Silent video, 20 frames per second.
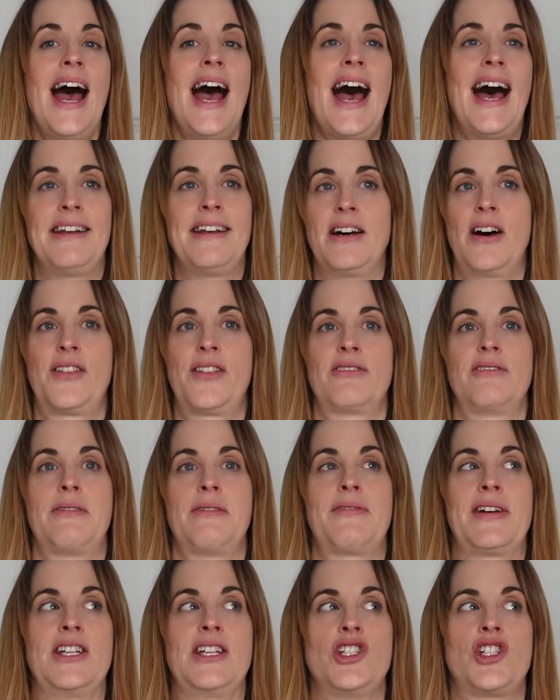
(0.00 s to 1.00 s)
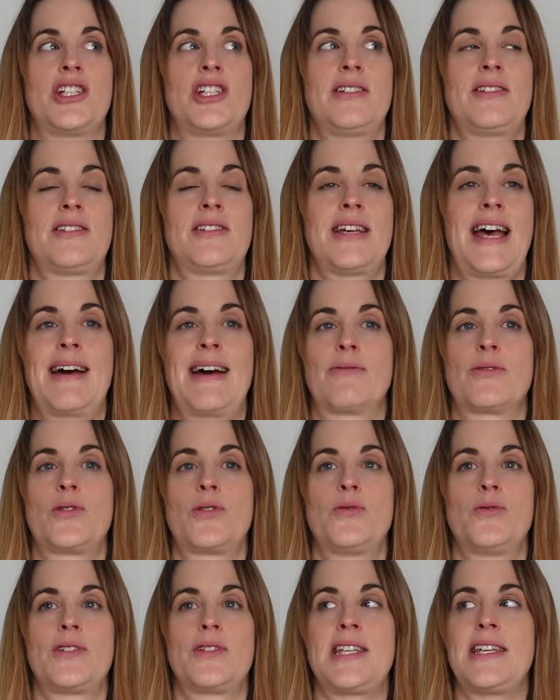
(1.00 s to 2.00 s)
and other adventures,
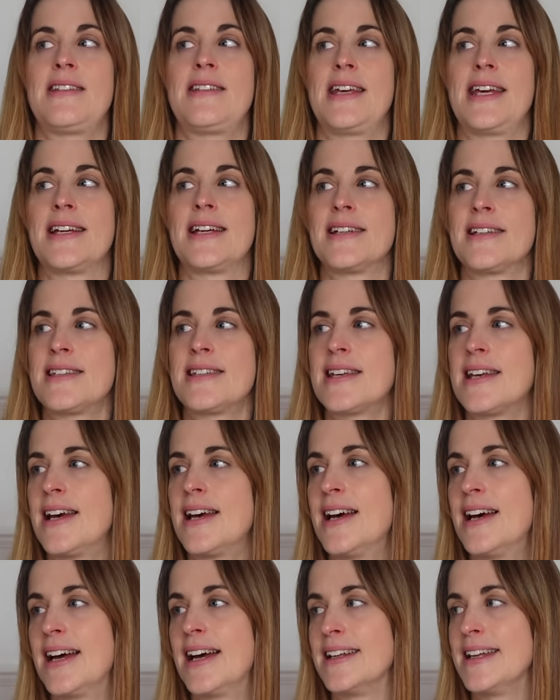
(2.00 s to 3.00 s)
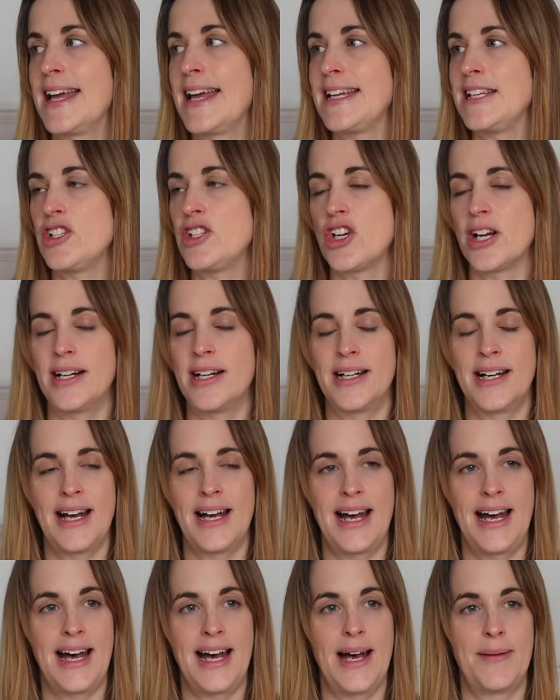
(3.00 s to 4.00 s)
outdoorsy things and nature,
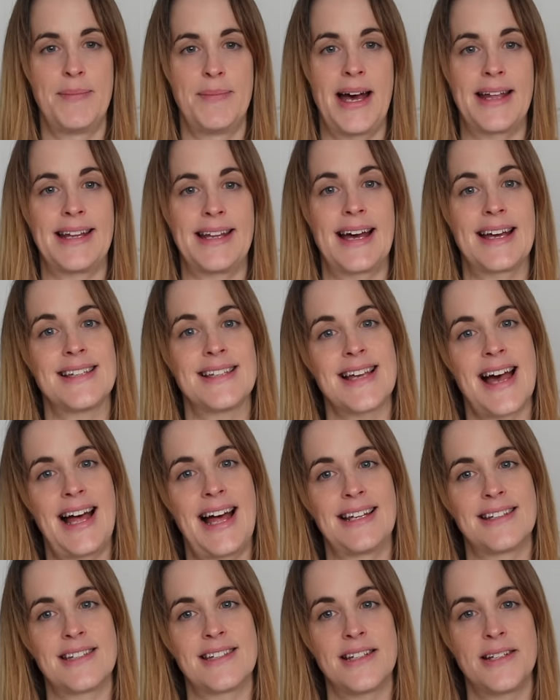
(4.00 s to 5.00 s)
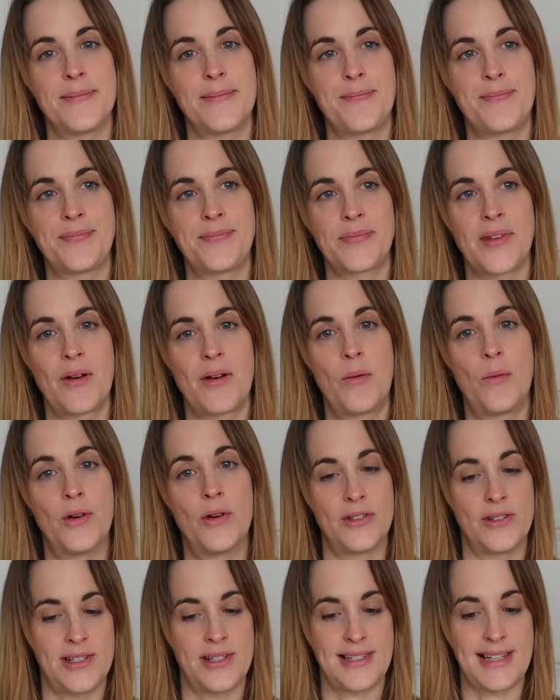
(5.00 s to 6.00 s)
and that is Alison
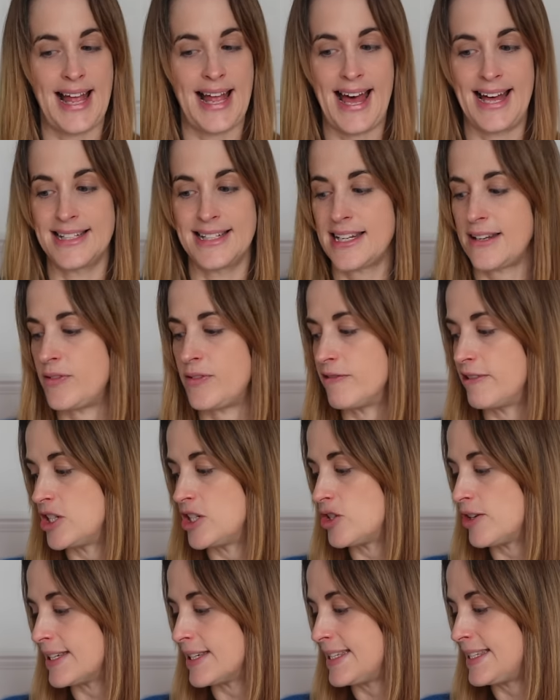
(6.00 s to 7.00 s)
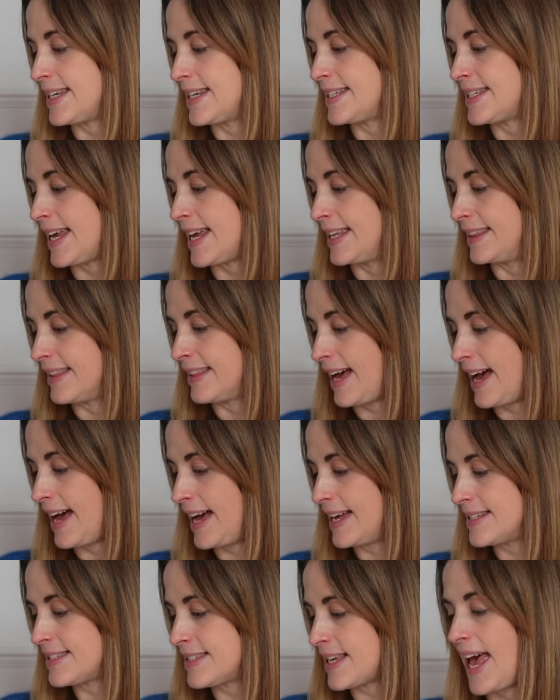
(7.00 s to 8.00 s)
Wondersland, if you're interested in
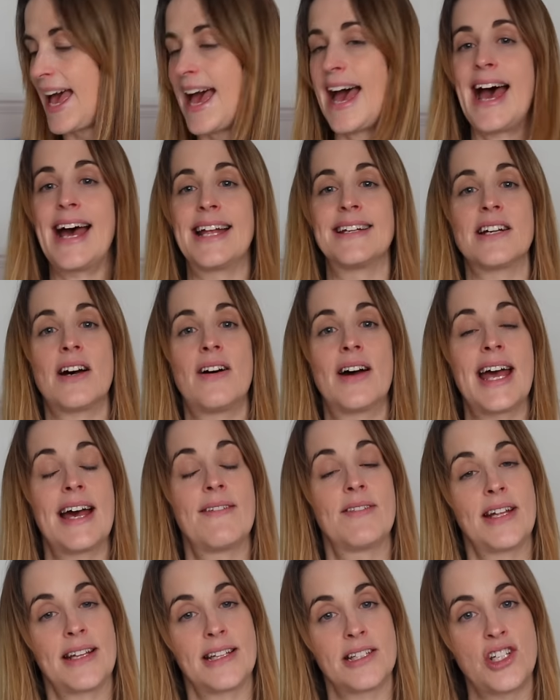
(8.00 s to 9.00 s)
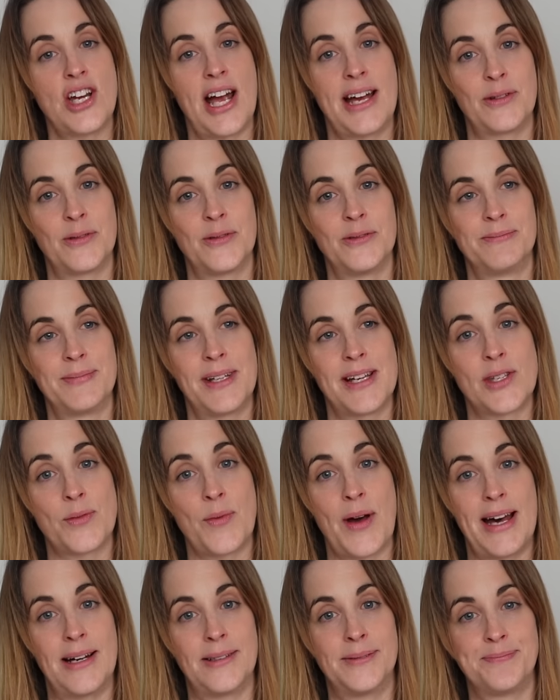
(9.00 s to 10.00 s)
that. And I have another channel as
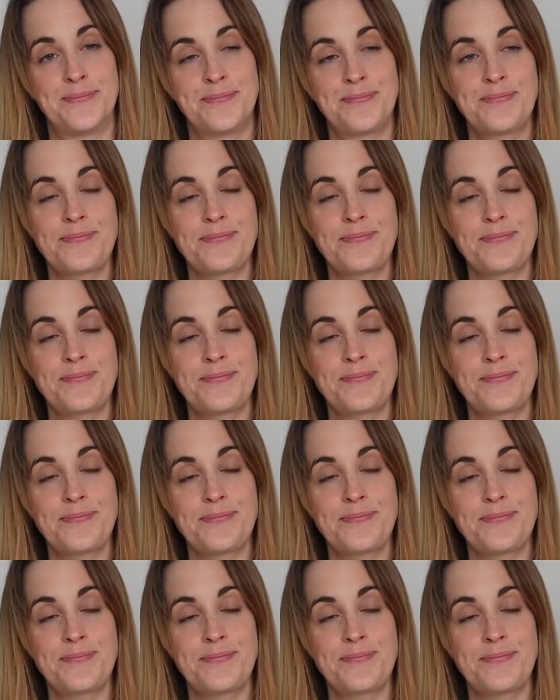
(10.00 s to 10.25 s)
well,